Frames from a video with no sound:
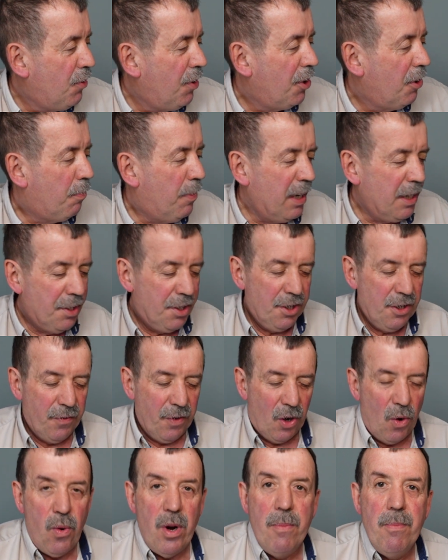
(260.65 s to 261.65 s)
other pieces of
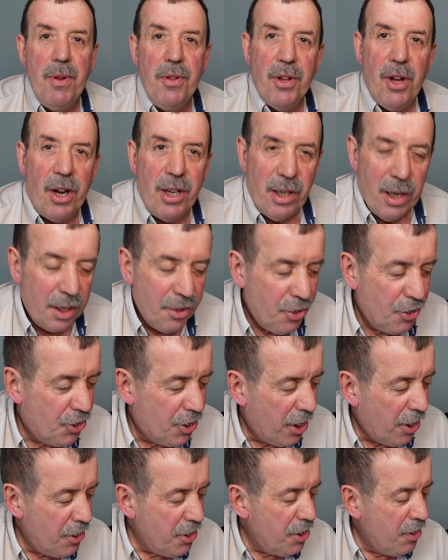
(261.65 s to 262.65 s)
equipment that I'd like to
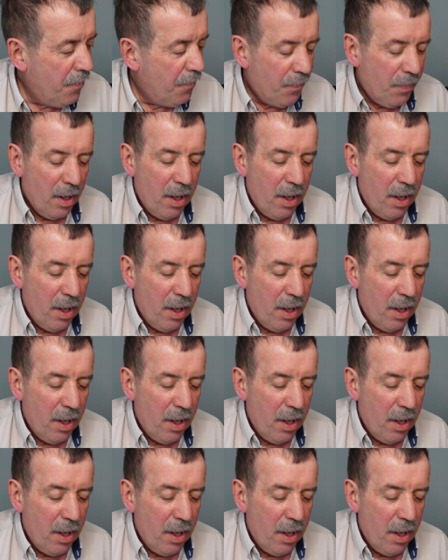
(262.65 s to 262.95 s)
show you.